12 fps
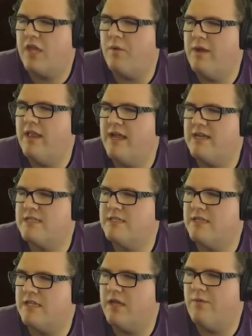I don't think he's doing
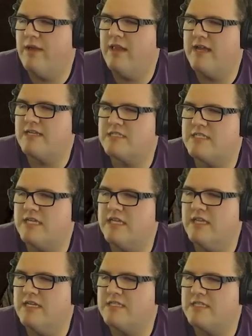too well. Can we, like,
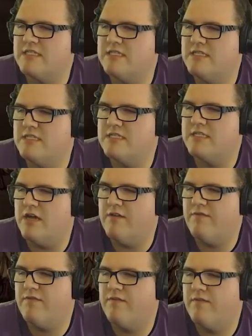steal his stuff?
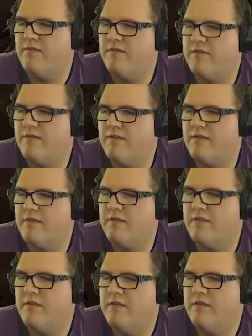No.
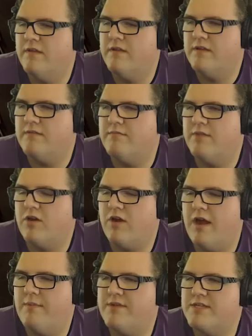Uh, I don't
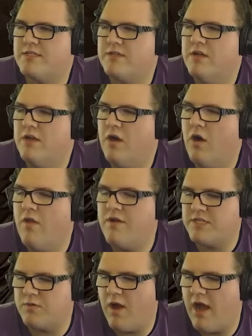think he has any stuff. Oh,
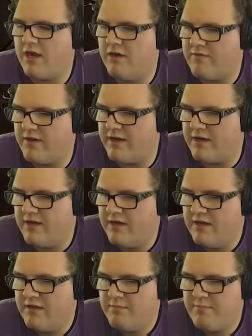there's a rock over here.
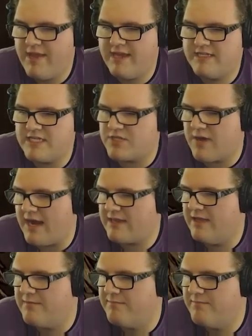Pig,
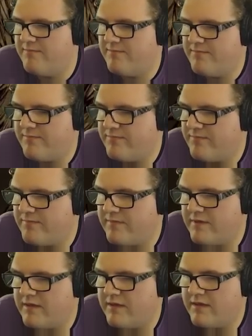distract them.
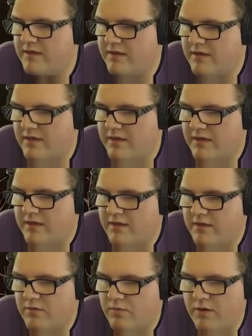Yeah, good job, Pig.
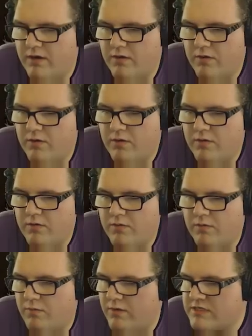Guy uh, uh,
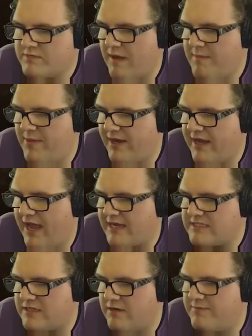Where's my
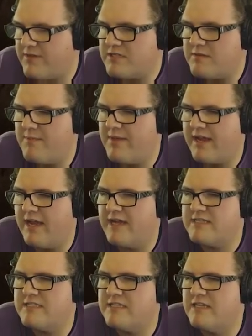pickaxe? Oh, there's my pickaxe. Pig
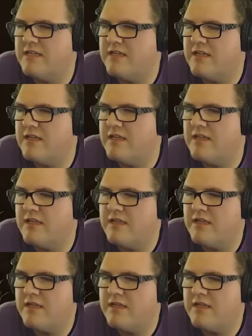just died.